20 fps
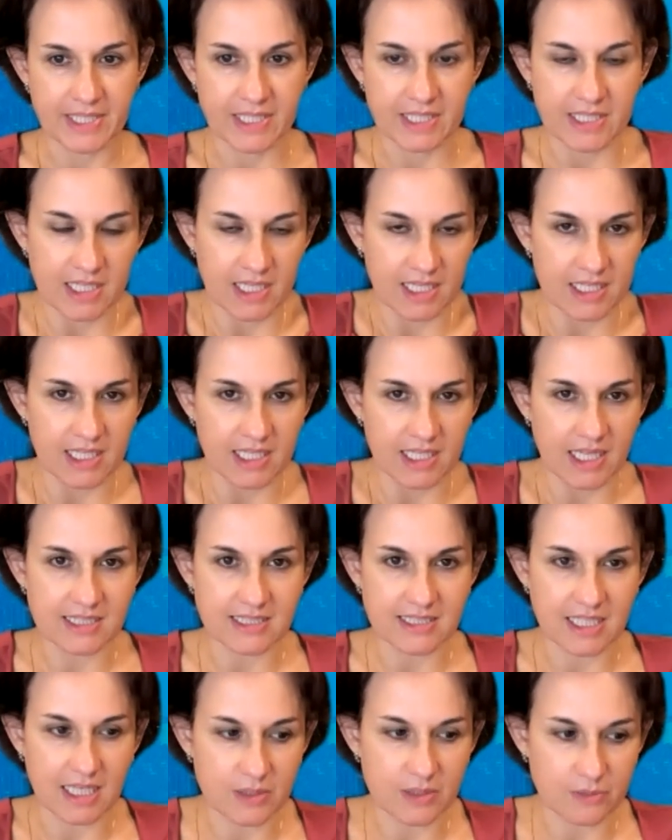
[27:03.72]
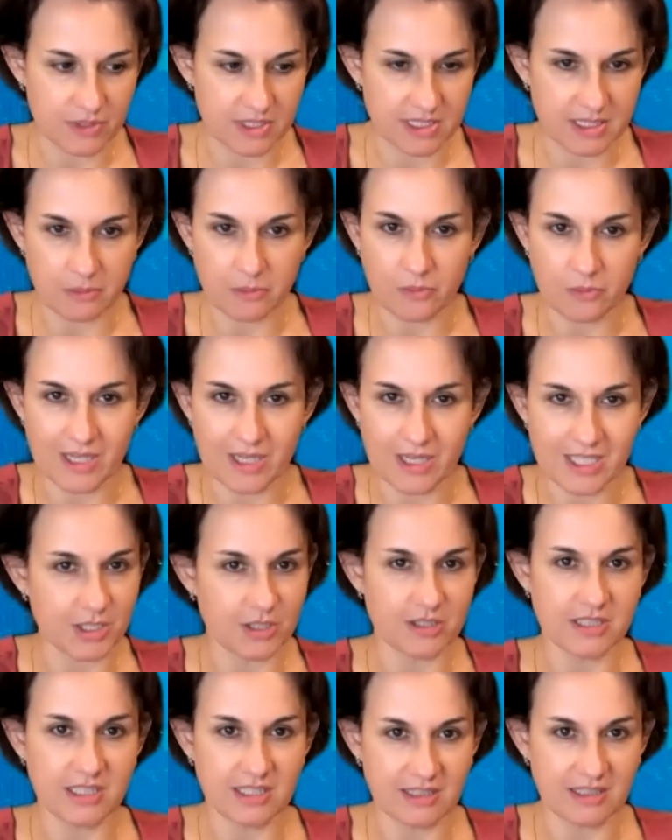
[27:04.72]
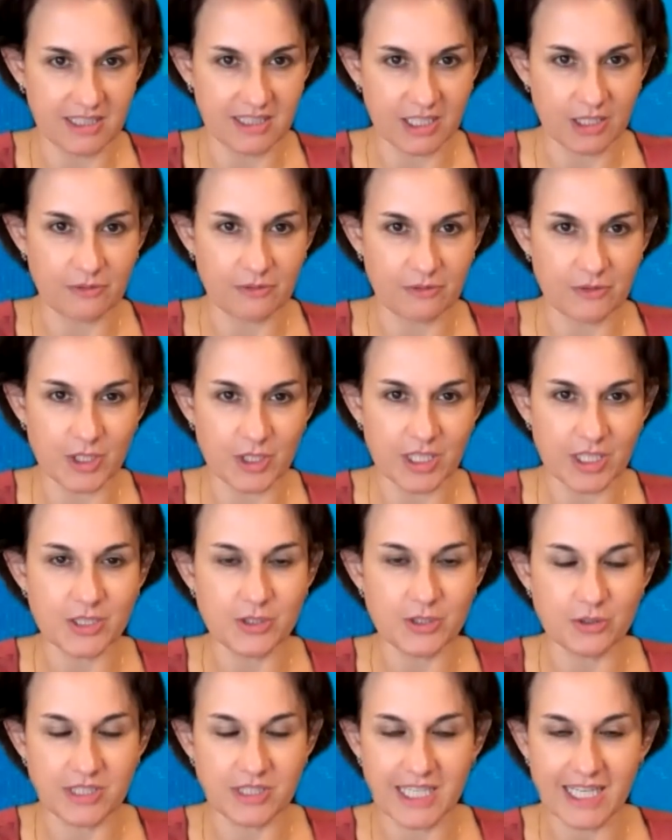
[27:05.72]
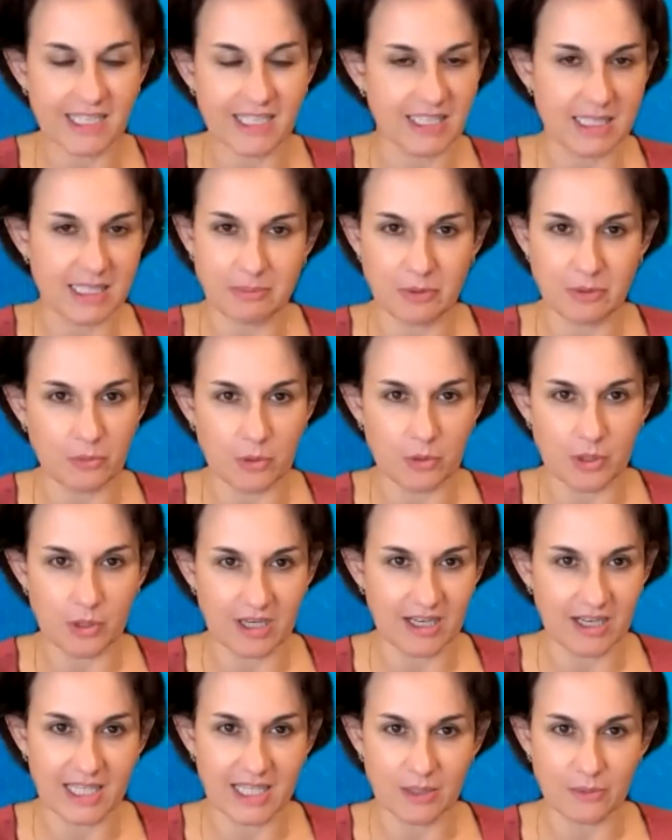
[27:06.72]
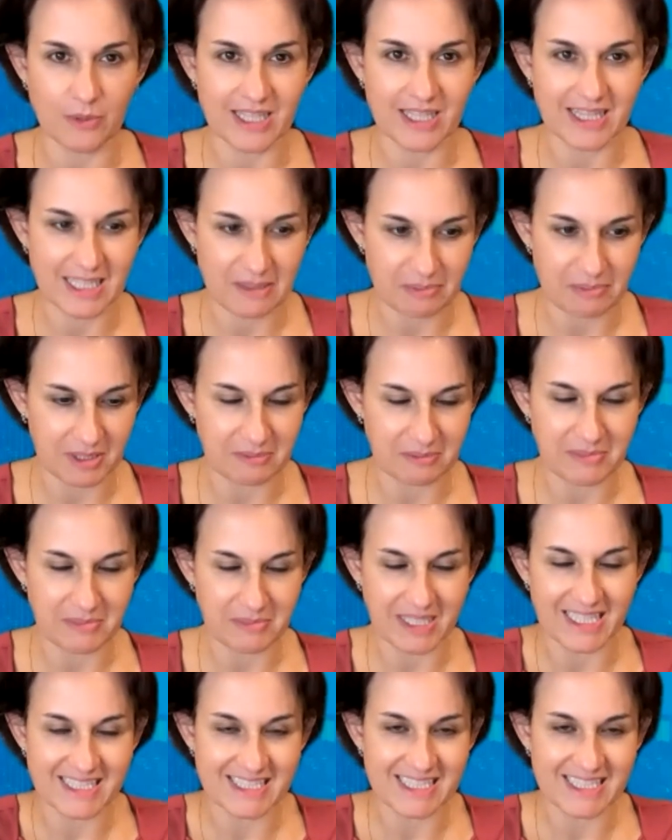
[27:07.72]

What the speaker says: yeah, I'll start with some questions, and if you need to take a sip of water, I can wait a couple of minutes.